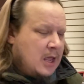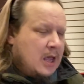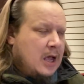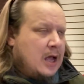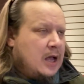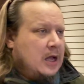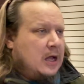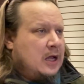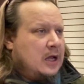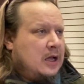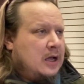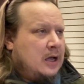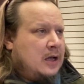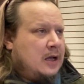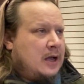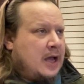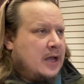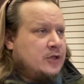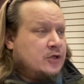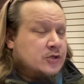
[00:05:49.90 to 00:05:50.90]

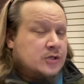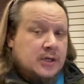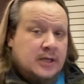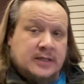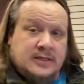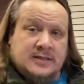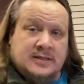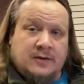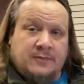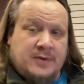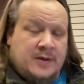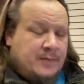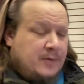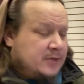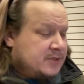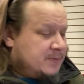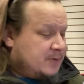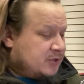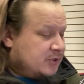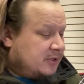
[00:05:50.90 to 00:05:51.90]
I usually like to tell people,
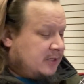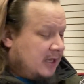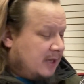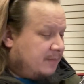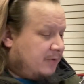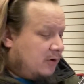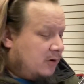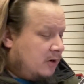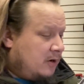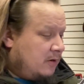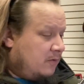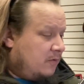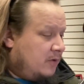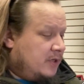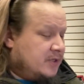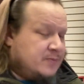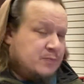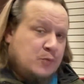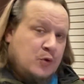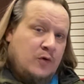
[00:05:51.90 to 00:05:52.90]
especially in that part when
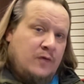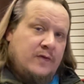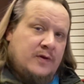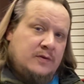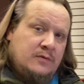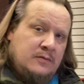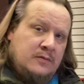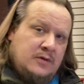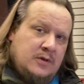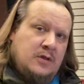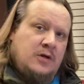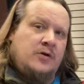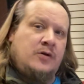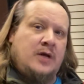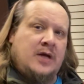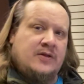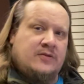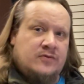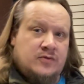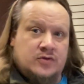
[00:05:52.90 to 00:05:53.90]
it's moving, you know, you
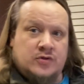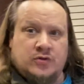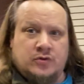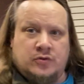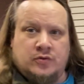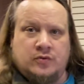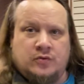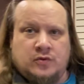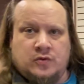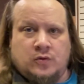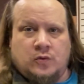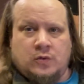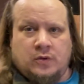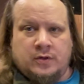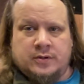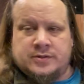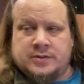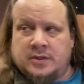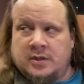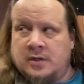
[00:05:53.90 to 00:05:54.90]
got 2
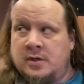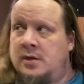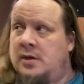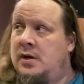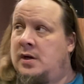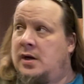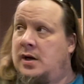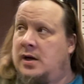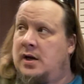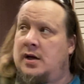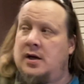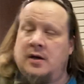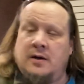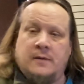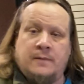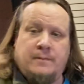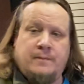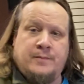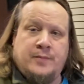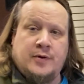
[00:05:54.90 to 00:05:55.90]
chords
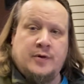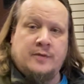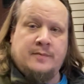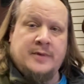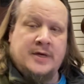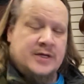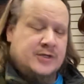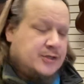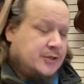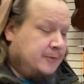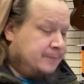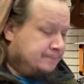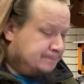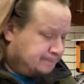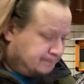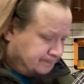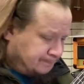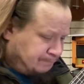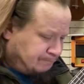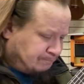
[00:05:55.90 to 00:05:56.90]
per measure.
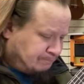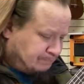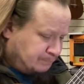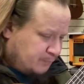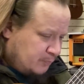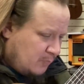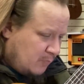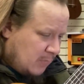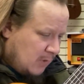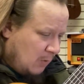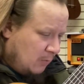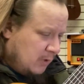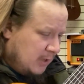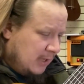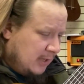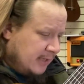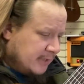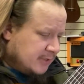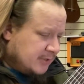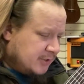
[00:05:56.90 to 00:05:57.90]
What I
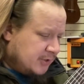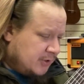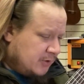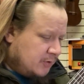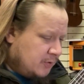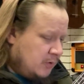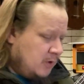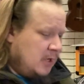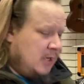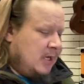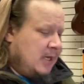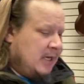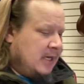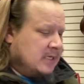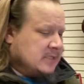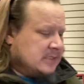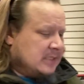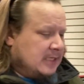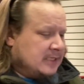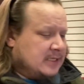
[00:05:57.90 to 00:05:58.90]
like to do
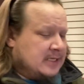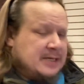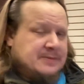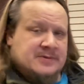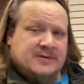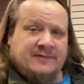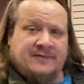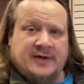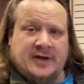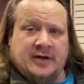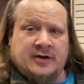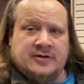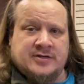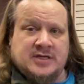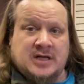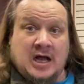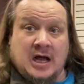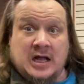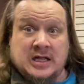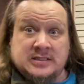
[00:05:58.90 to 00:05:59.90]
is I like to keep some fingers
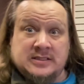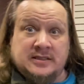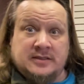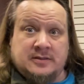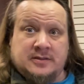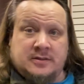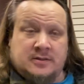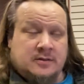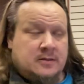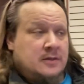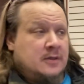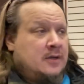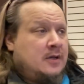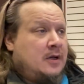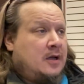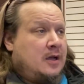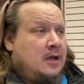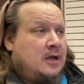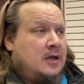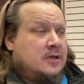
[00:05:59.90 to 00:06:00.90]
constant,
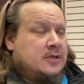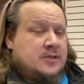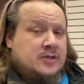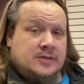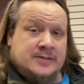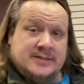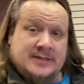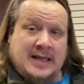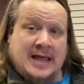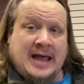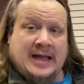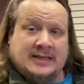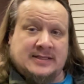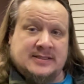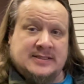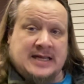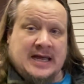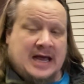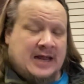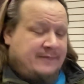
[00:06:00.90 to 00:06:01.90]
so act as
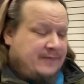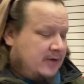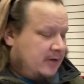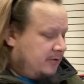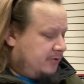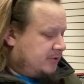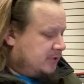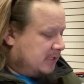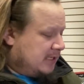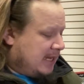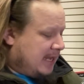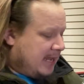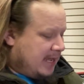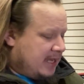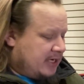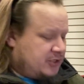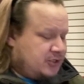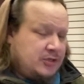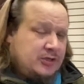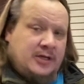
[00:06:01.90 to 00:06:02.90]
guide fingers, and
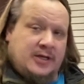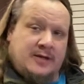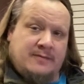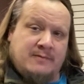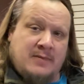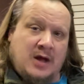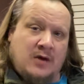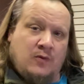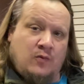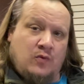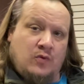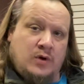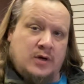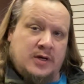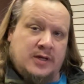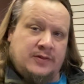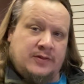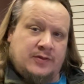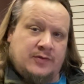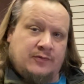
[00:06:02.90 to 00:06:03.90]
actually my 1
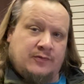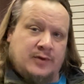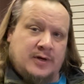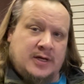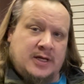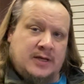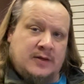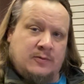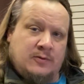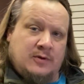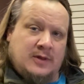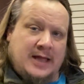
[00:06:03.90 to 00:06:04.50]
and 3 will